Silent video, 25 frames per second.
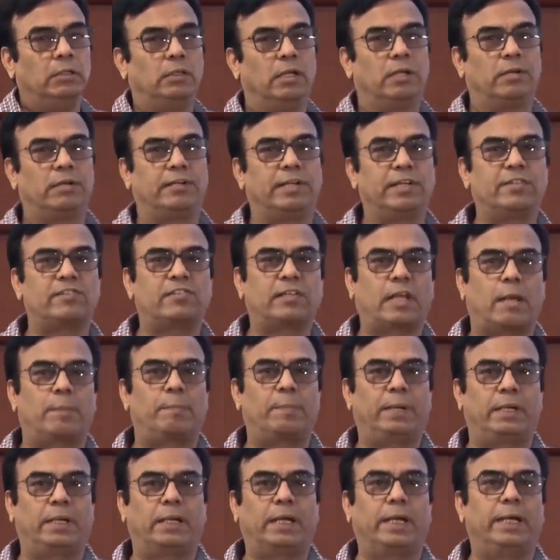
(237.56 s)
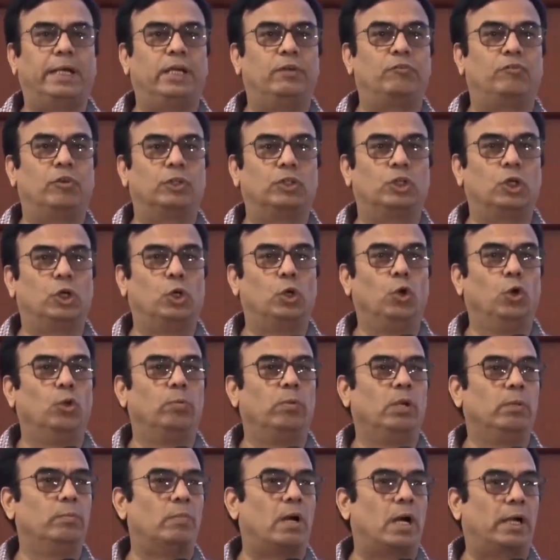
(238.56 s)
the risk appetite for the
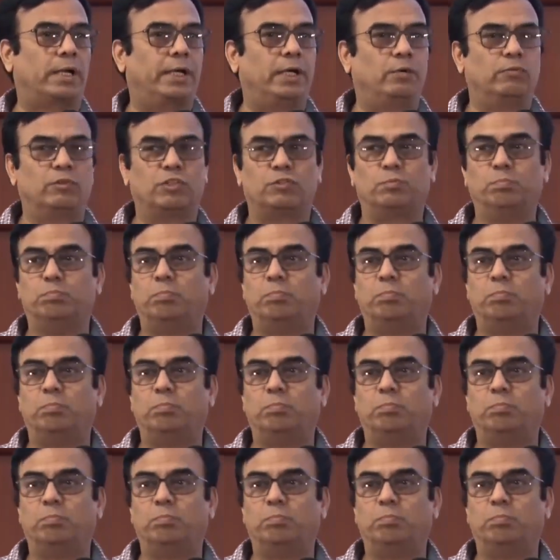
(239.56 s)
global market was